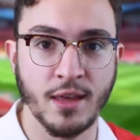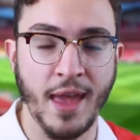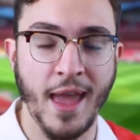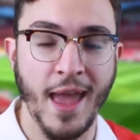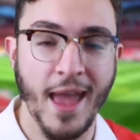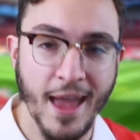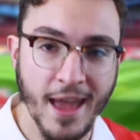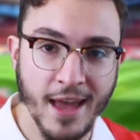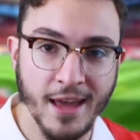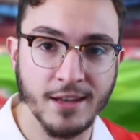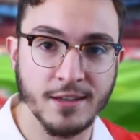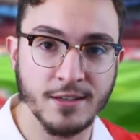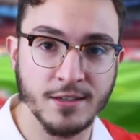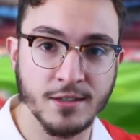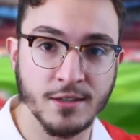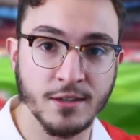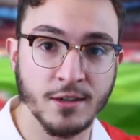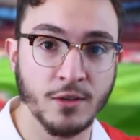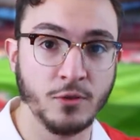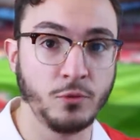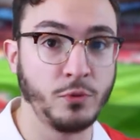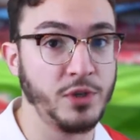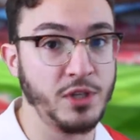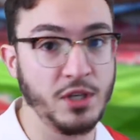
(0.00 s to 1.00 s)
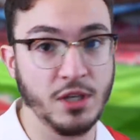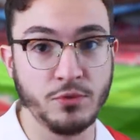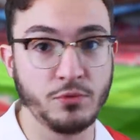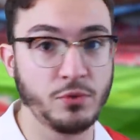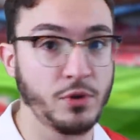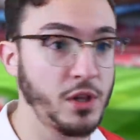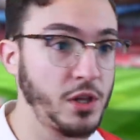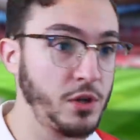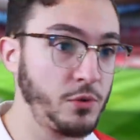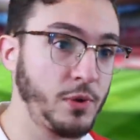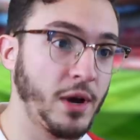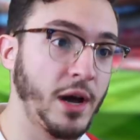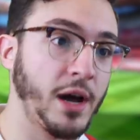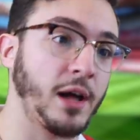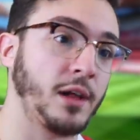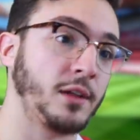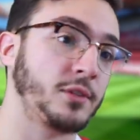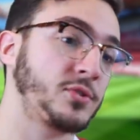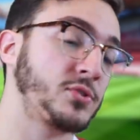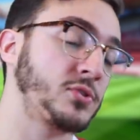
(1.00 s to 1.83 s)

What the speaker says: And we did really well.